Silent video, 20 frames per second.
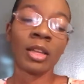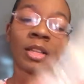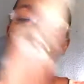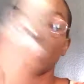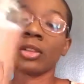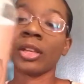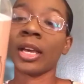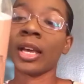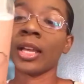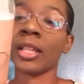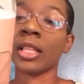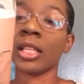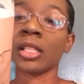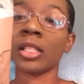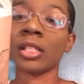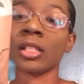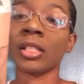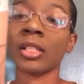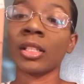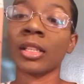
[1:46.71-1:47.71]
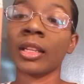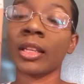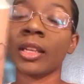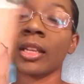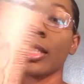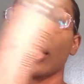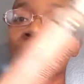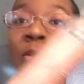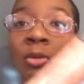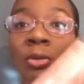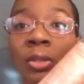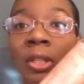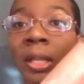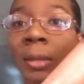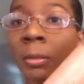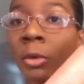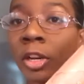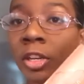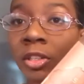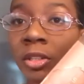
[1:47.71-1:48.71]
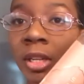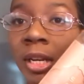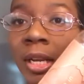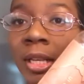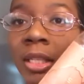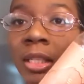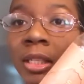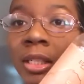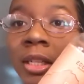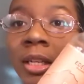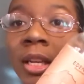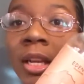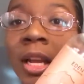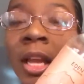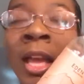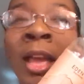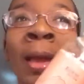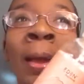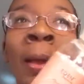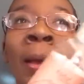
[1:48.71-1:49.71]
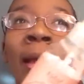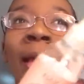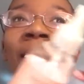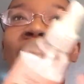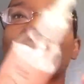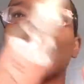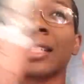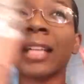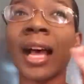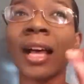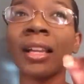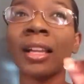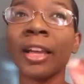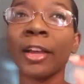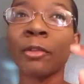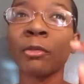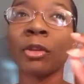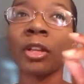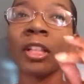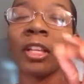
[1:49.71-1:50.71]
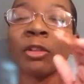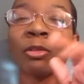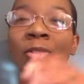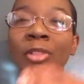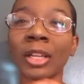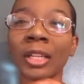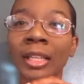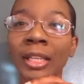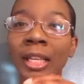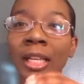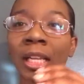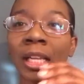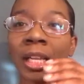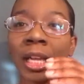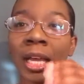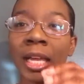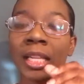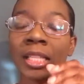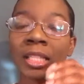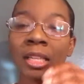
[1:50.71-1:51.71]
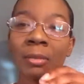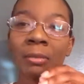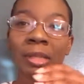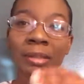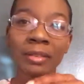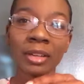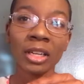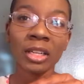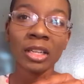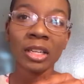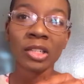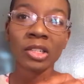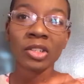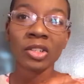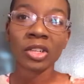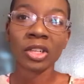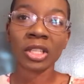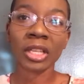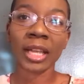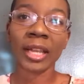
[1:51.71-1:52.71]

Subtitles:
So yeah, this. It was really moisturizing, and it's not like really runny like some leave-in conditioners.